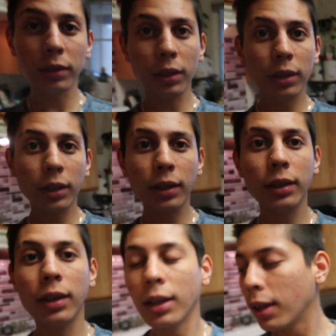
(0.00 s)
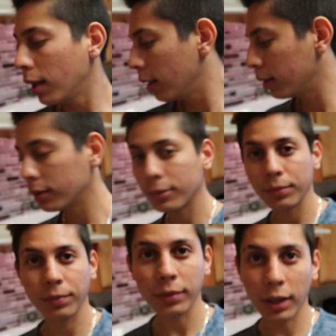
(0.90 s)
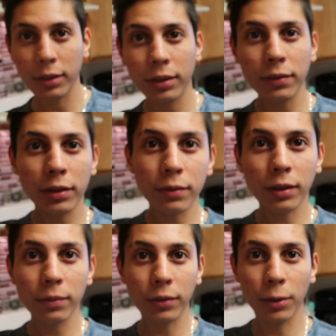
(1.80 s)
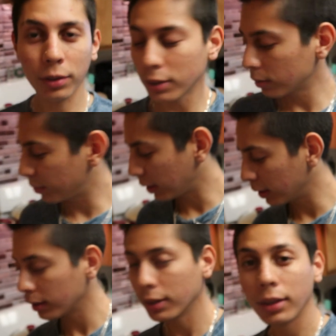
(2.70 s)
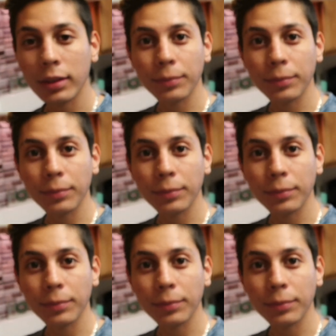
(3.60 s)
really good. I don't even know if I'm focused, but